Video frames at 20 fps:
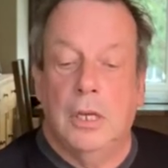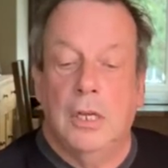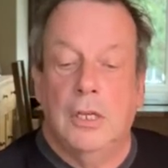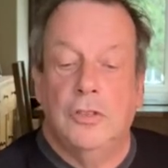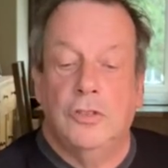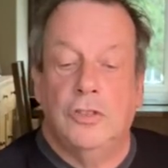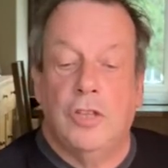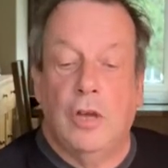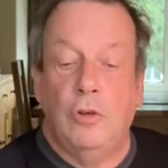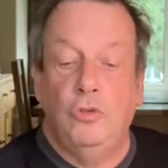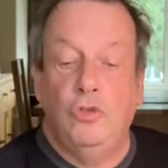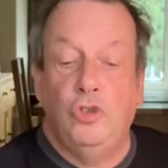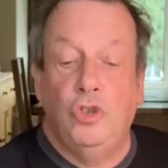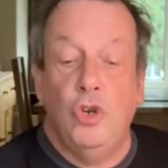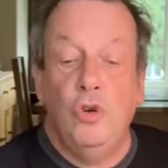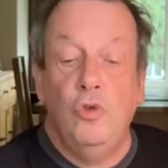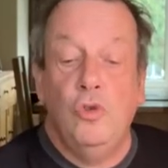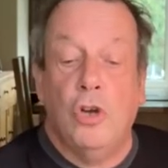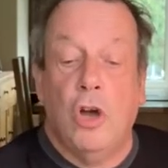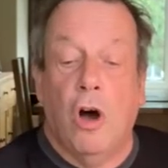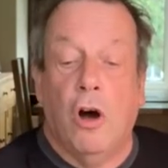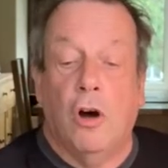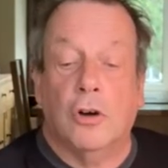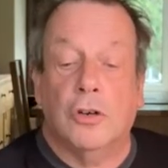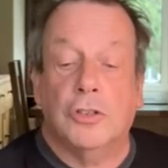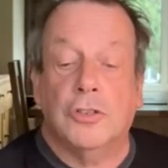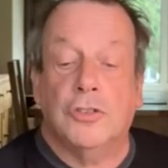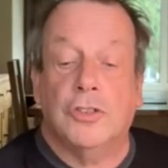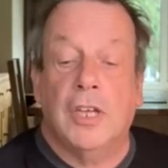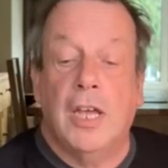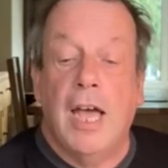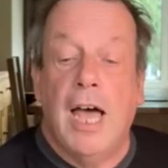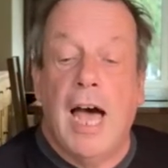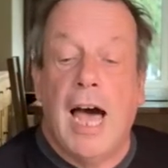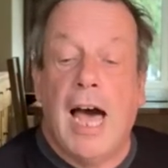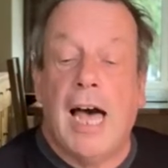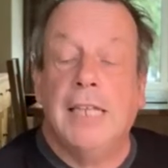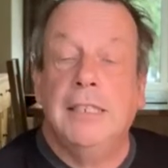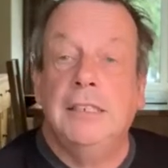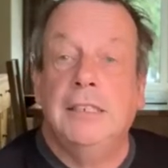So Doococks
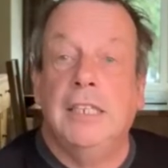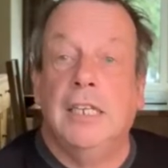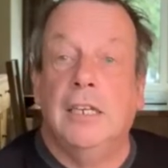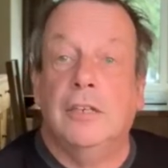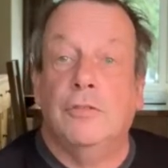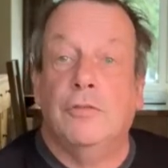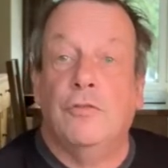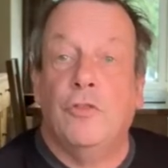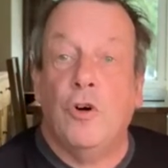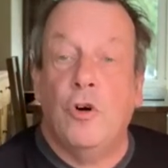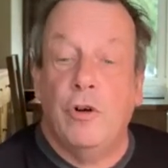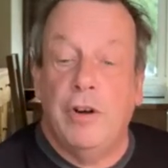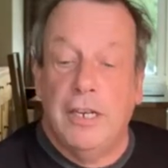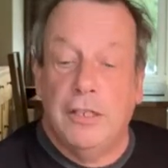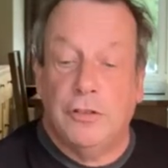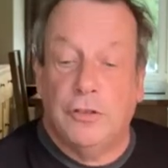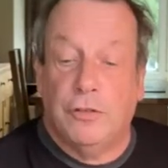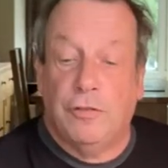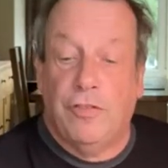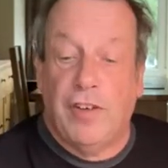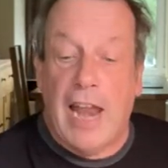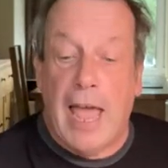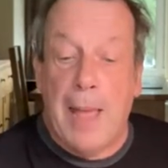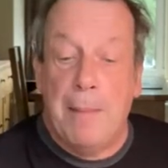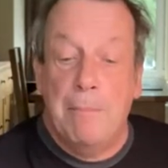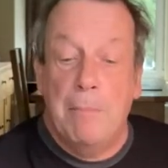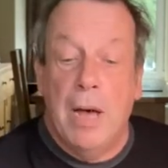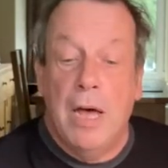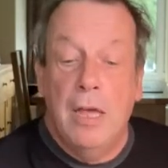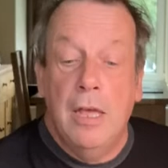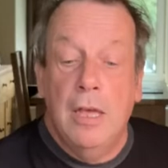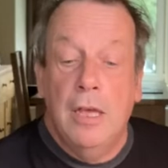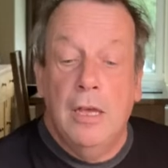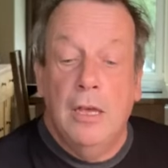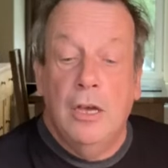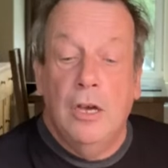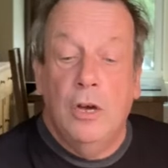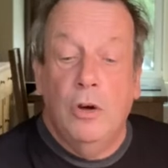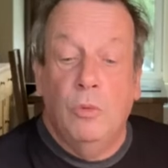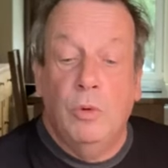hunt it for its phlegm,
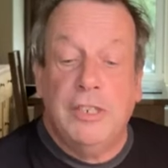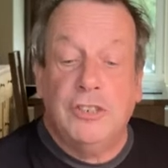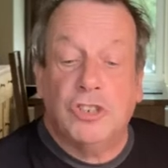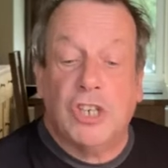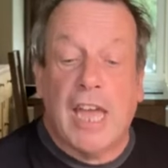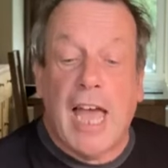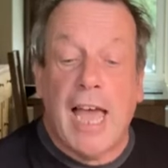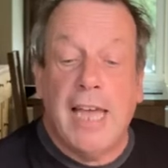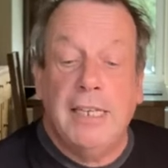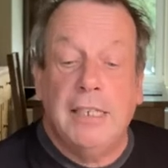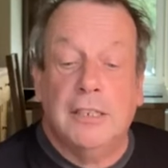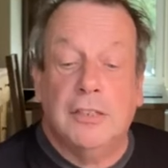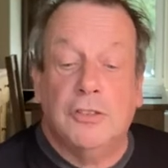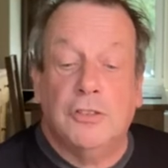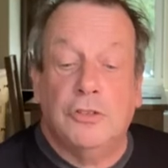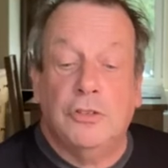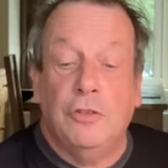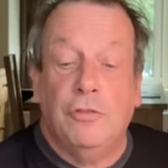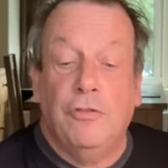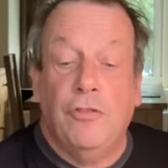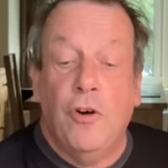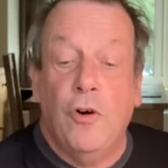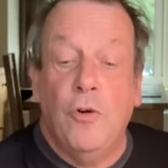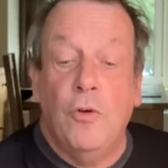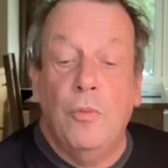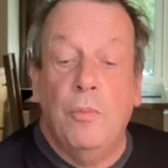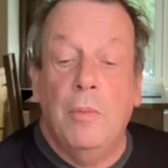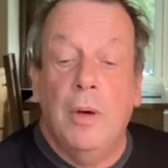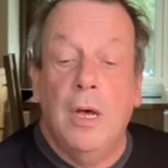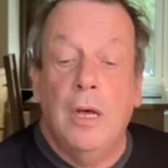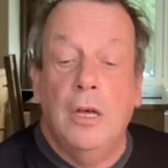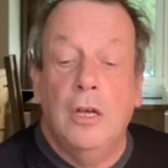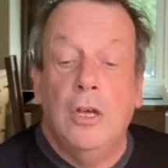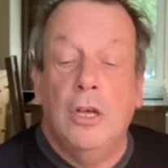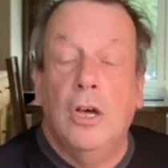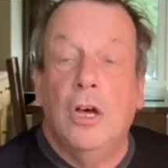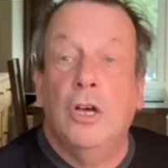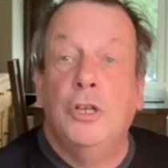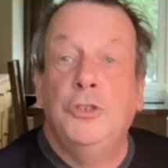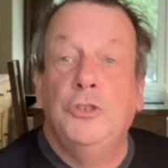which cakes to form
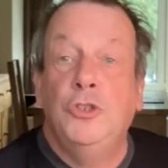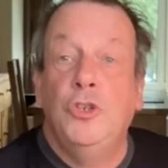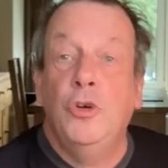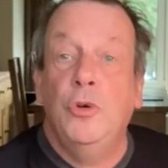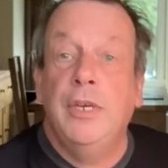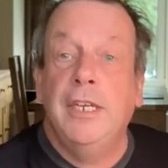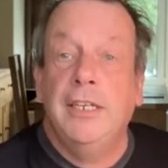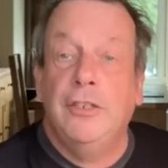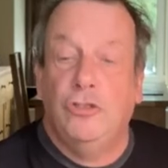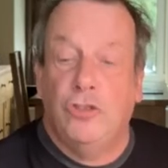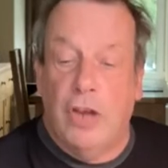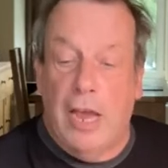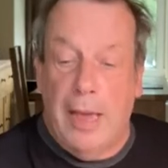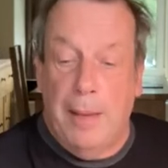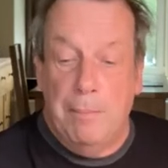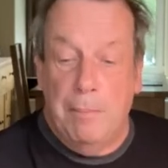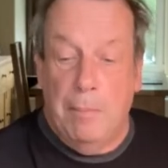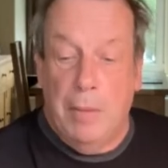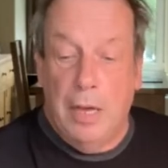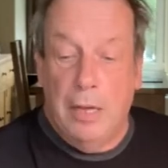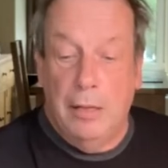a Dooeygem.